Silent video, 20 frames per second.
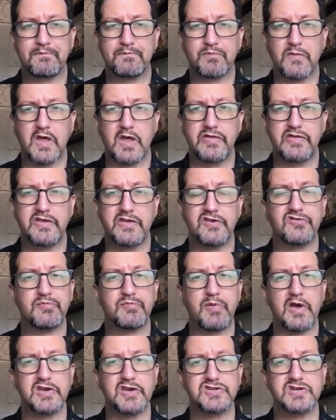This
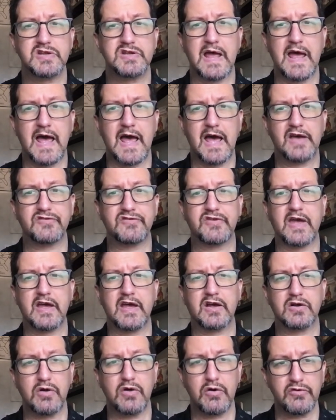patient has a
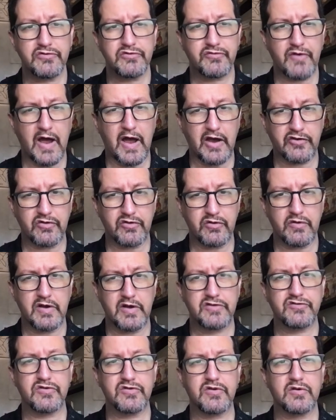closed fracture,
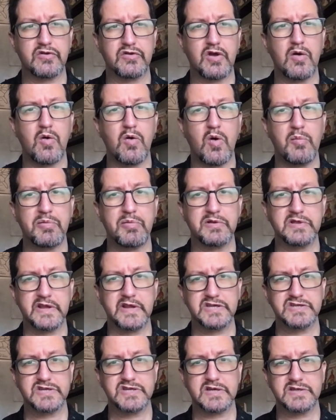right? So there are no open
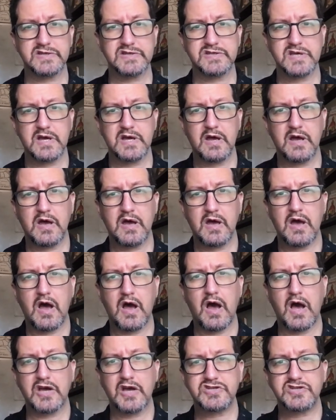lesions.
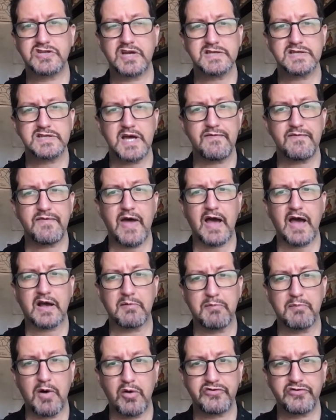She does have
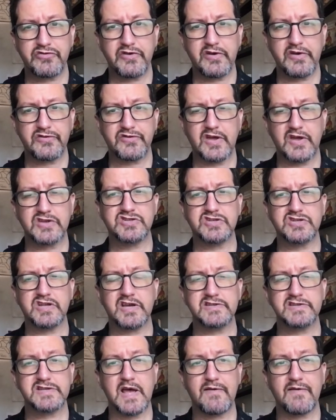ecchymosis, and she
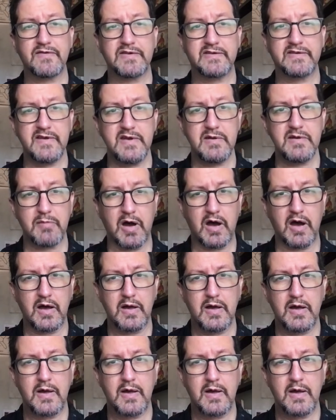does have edema.